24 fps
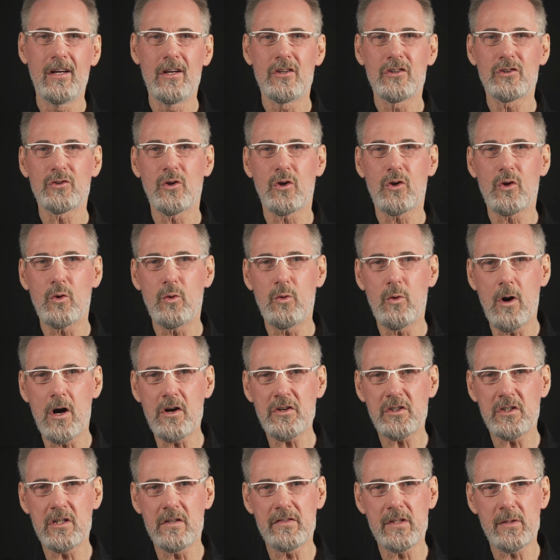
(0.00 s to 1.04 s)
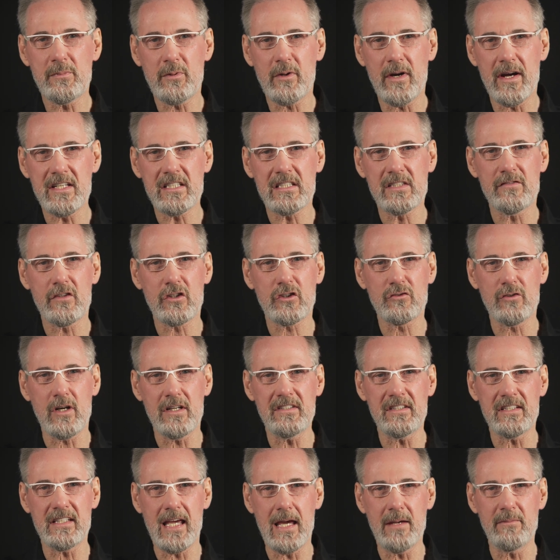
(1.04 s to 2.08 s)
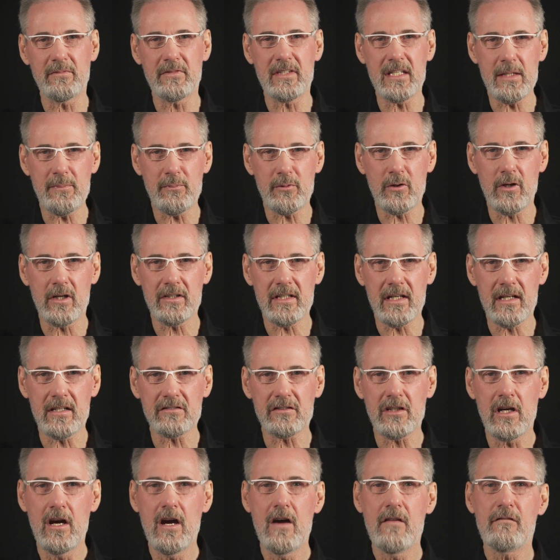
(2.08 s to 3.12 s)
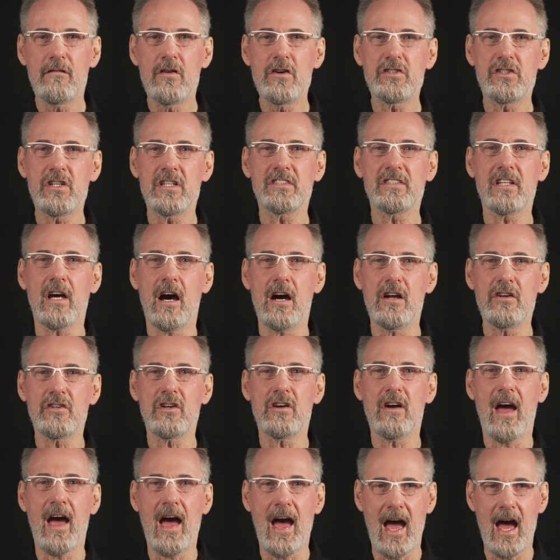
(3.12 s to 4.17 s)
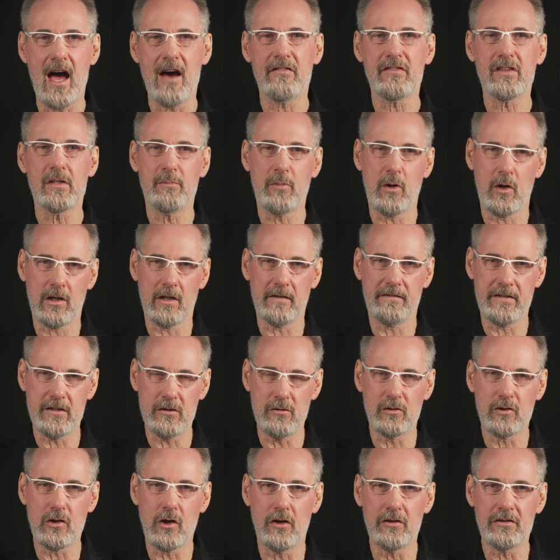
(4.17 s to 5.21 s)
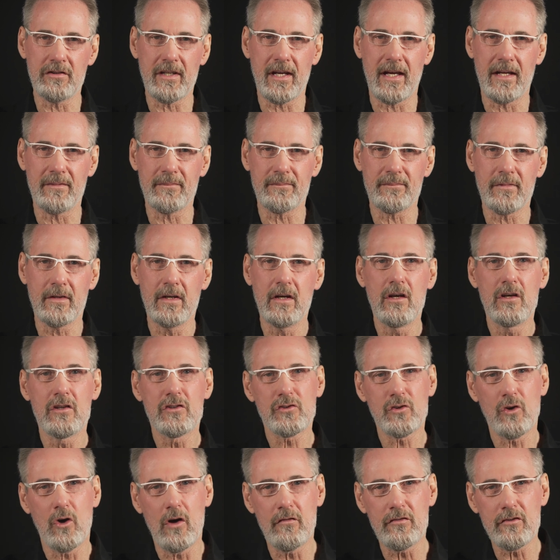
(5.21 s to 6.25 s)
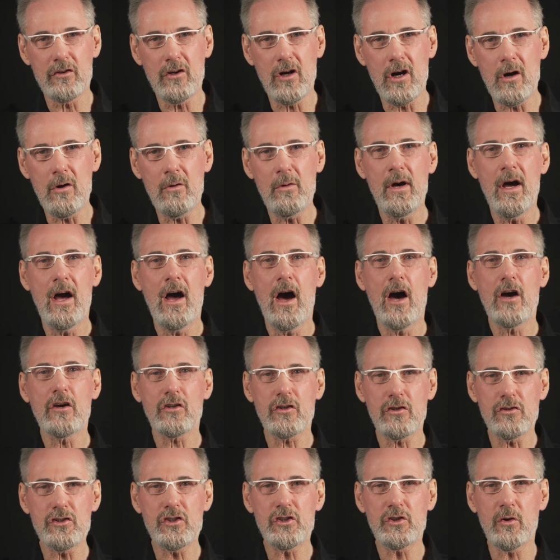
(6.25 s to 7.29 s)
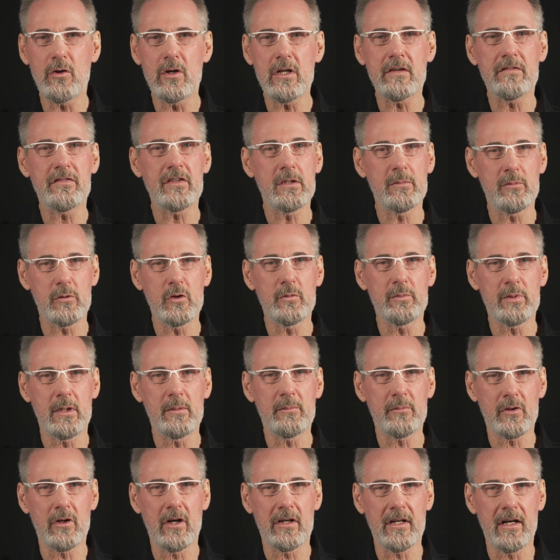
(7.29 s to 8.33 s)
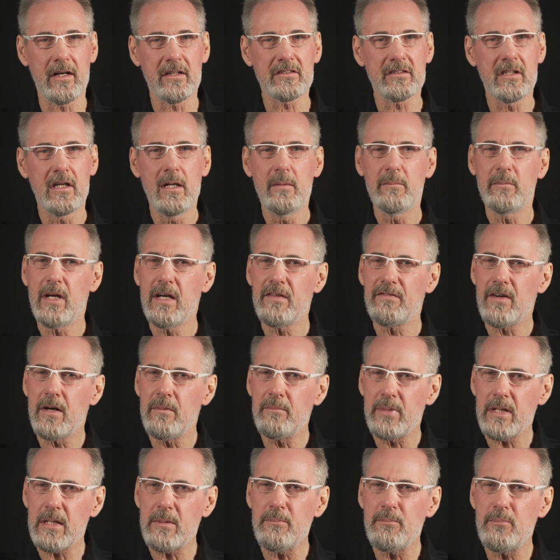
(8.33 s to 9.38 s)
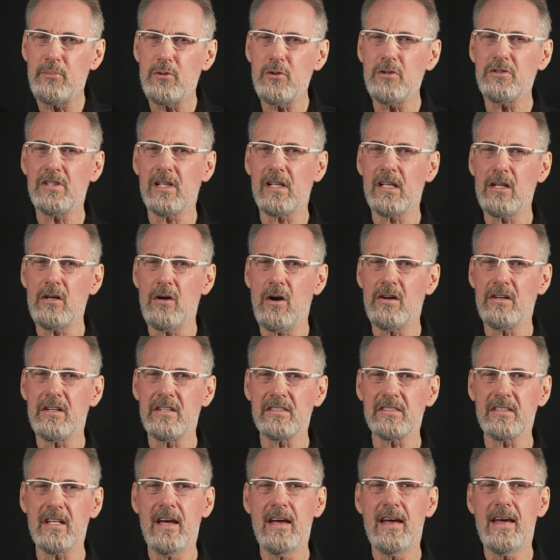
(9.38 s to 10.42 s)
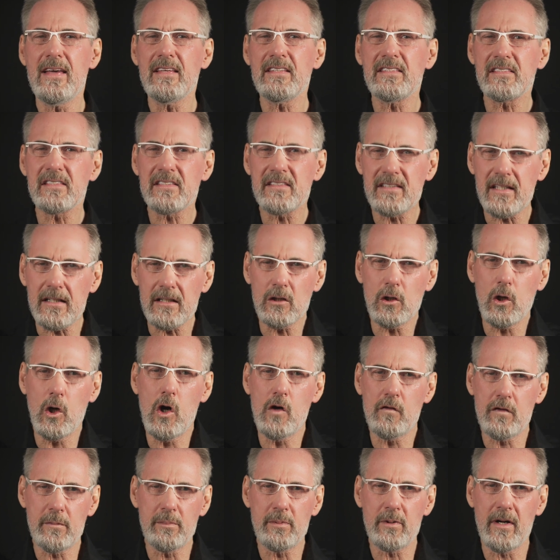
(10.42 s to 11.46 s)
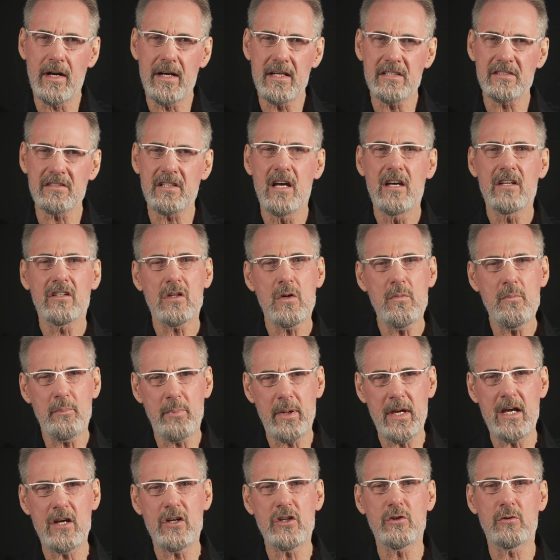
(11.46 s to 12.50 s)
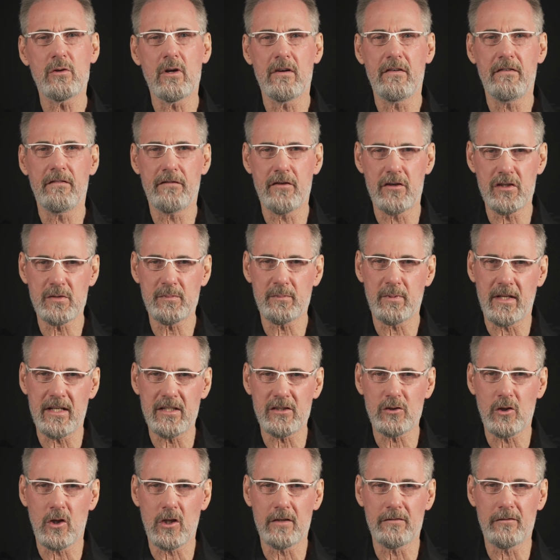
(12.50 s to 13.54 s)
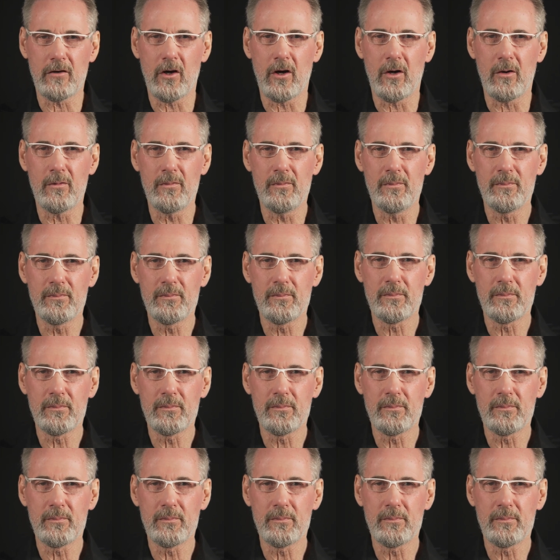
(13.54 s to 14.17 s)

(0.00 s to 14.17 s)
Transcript: So a quarter of the price of the Gundry MD product, but just under half the polyphenol content. So overall, a good showing for the Blueprint product, but if I'm being brutally honest, it's still overpriced compared to our 1st place olive oil.